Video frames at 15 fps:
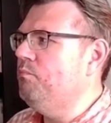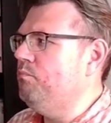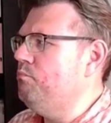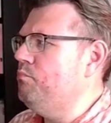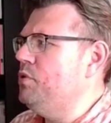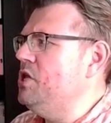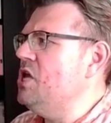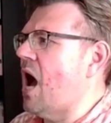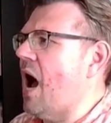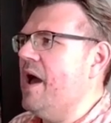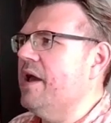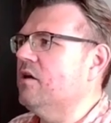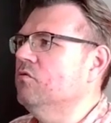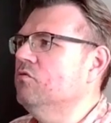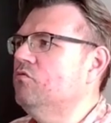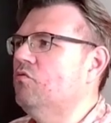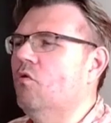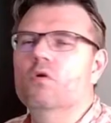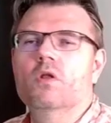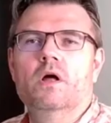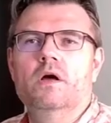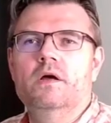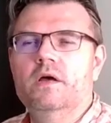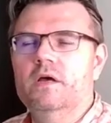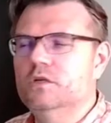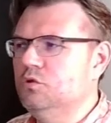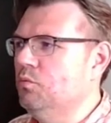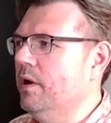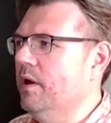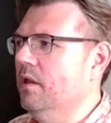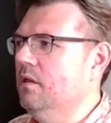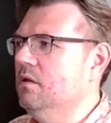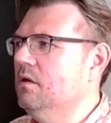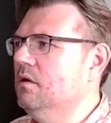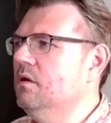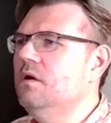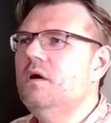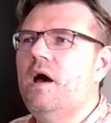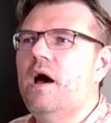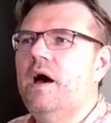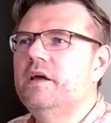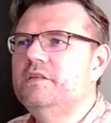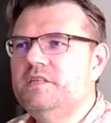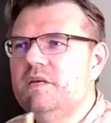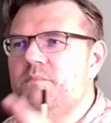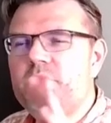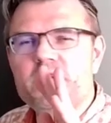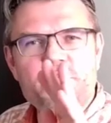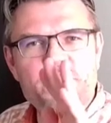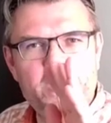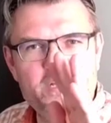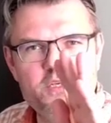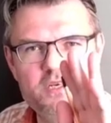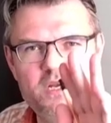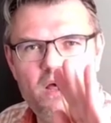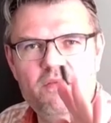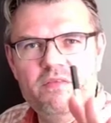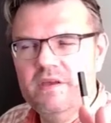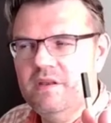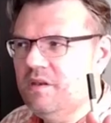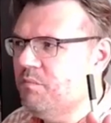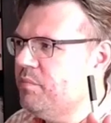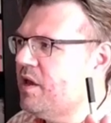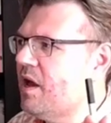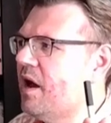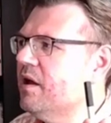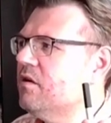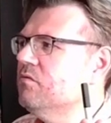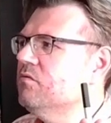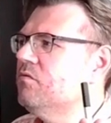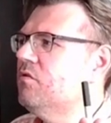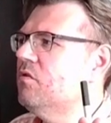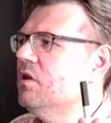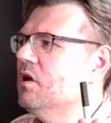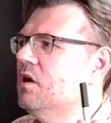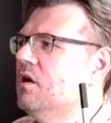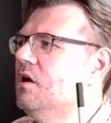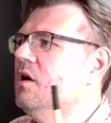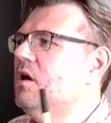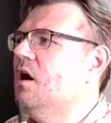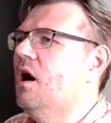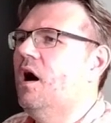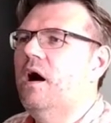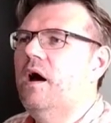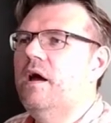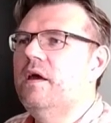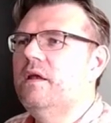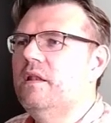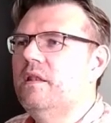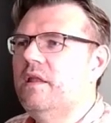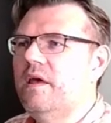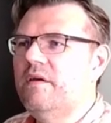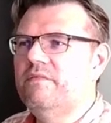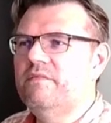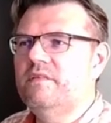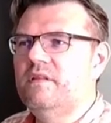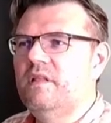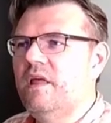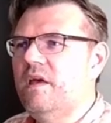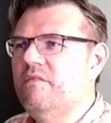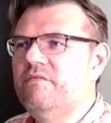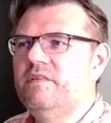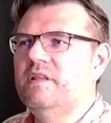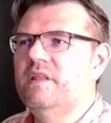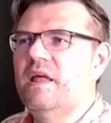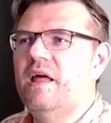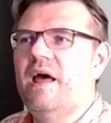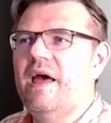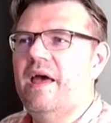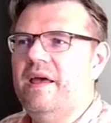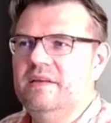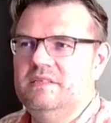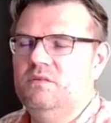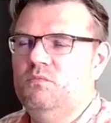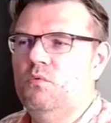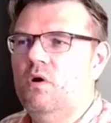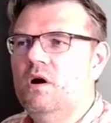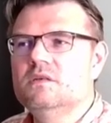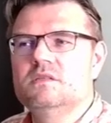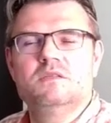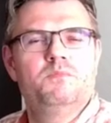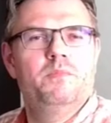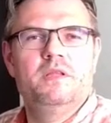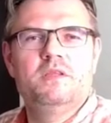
PI controller as well. Yeah? I simply changed nothing in the PI controller. I left it as it was at